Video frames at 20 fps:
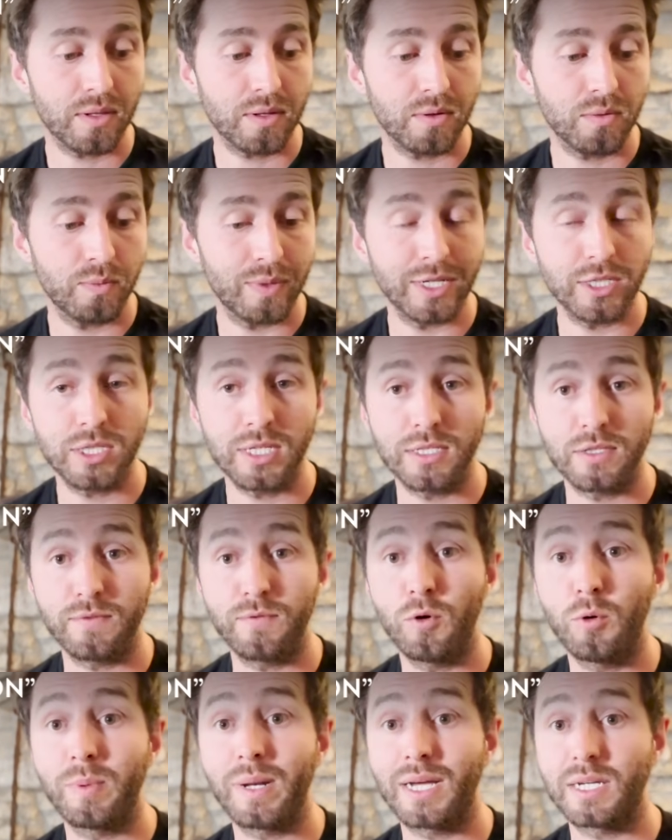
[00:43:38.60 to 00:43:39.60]
which is a
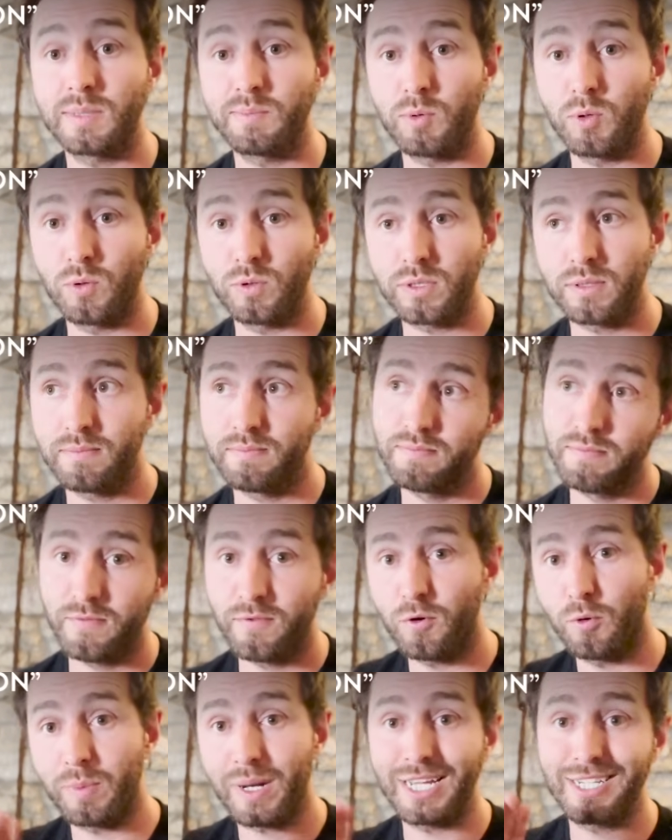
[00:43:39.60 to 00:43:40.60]
4-ply sport,
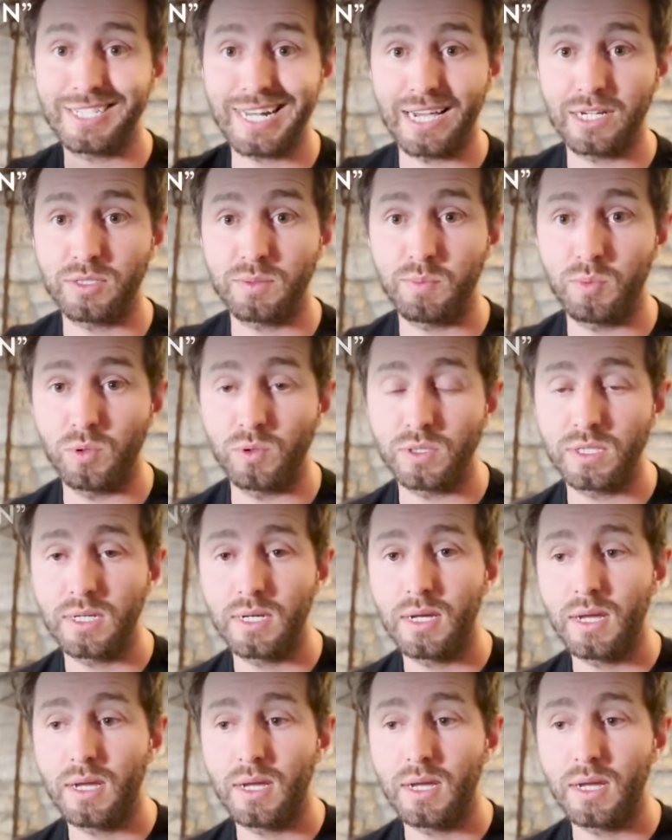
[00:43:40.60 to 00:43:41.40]
4-ply/sport.